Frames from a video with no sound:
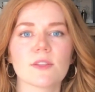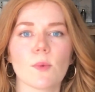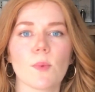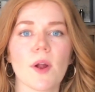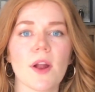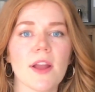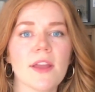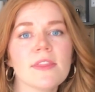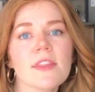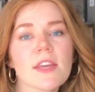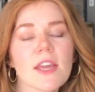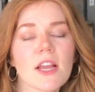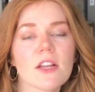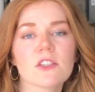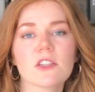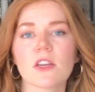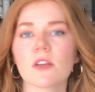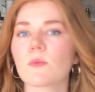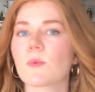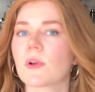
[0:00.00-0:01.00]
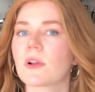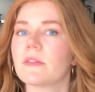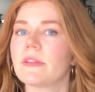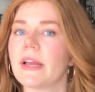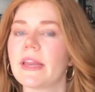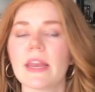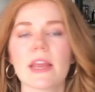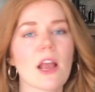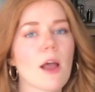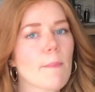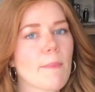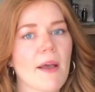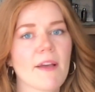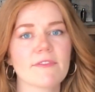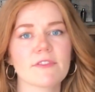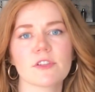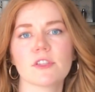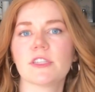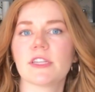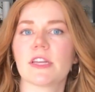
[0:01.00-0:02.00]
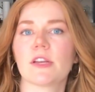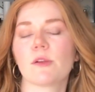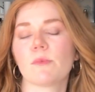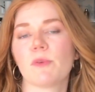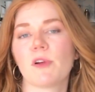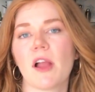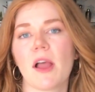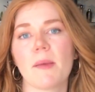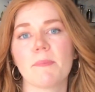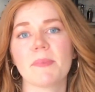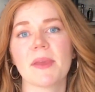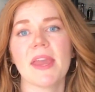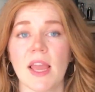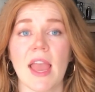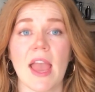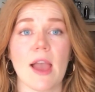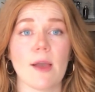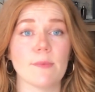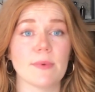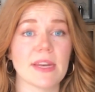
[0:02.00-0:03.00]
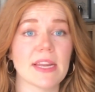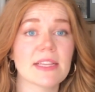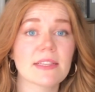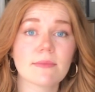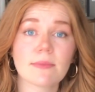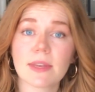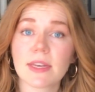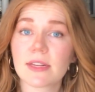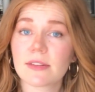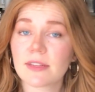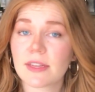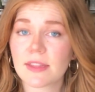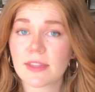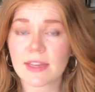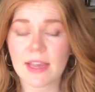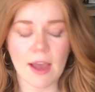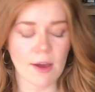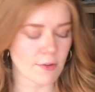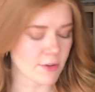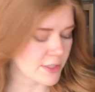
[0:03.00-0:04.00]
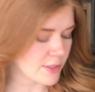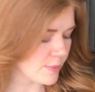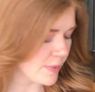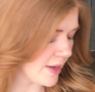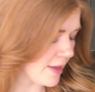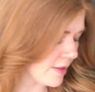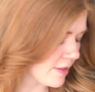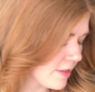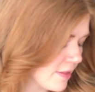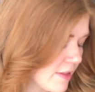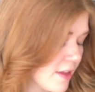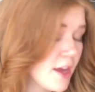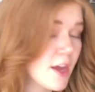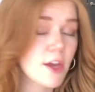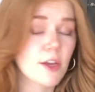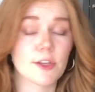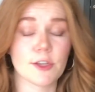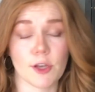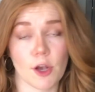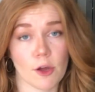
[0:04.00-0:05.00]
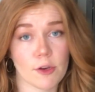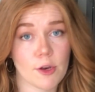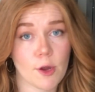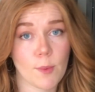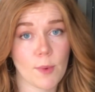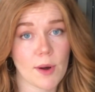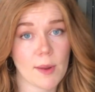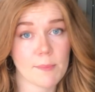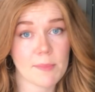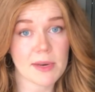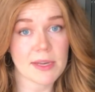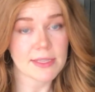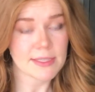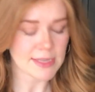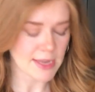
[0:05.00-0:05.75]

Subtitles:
so we're in the kitchen, we're cleaning up after dinner prep, and we need something to clean the counters with. Y'all know what I'm gonna